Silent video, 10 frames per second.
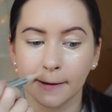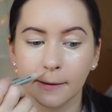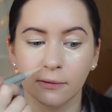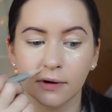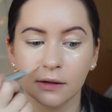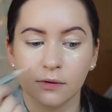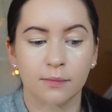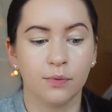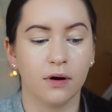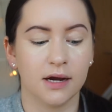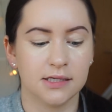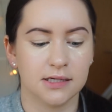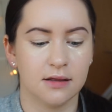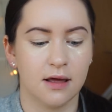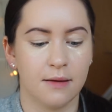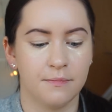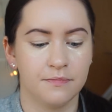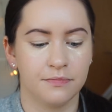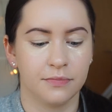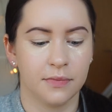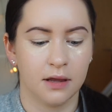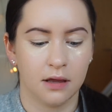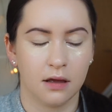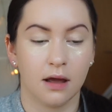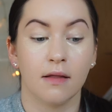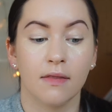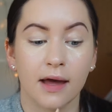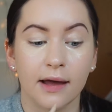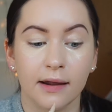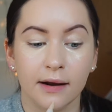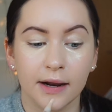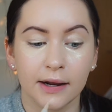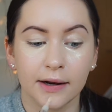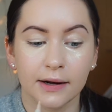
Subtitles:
you really want to brighten them. And then